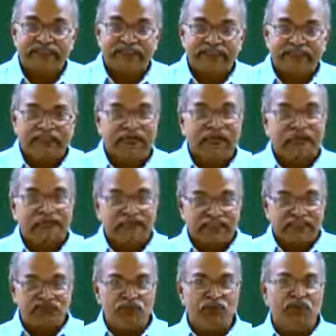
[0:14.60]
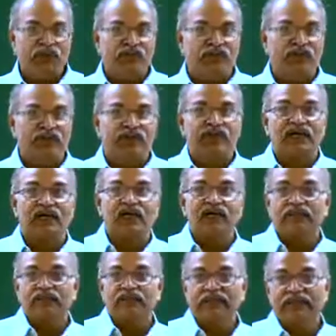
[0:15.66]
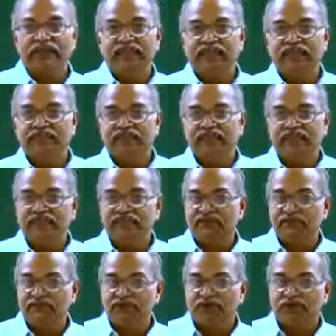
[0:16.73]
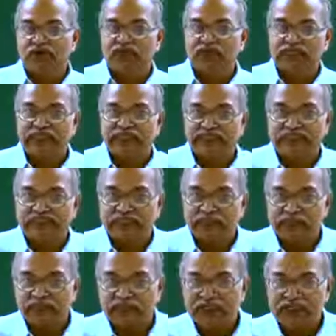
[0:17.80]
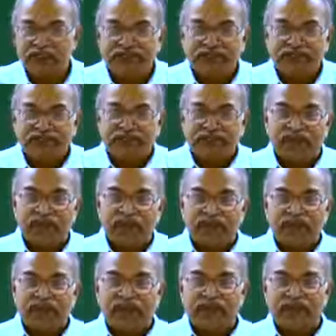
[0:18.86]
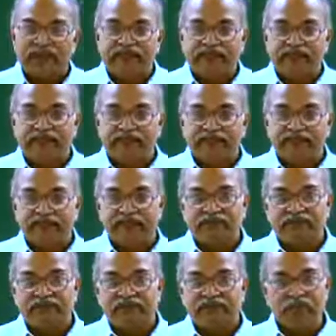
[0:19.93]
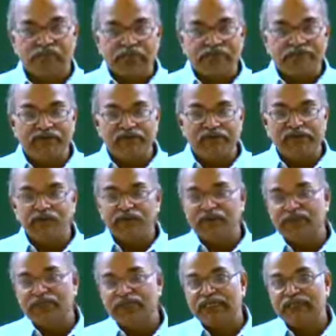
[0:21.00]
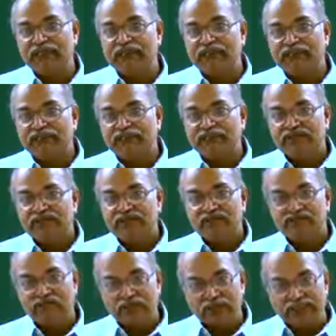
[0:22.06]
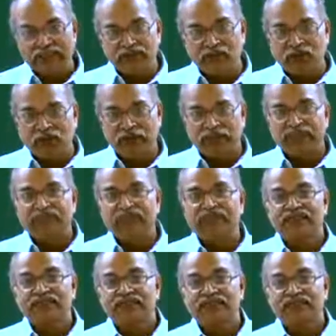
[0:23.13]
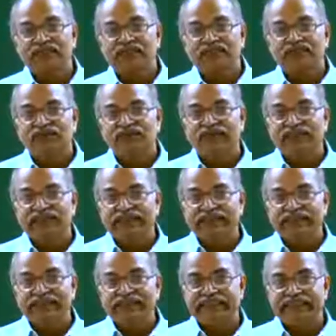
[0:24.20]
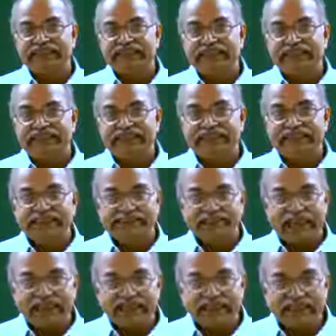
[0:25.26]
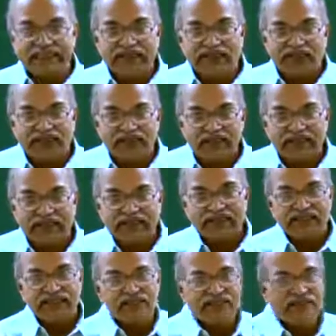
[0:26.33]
There are some more things which I want to talk in this chapter, and today we will be doing three topics. One is scattering of light,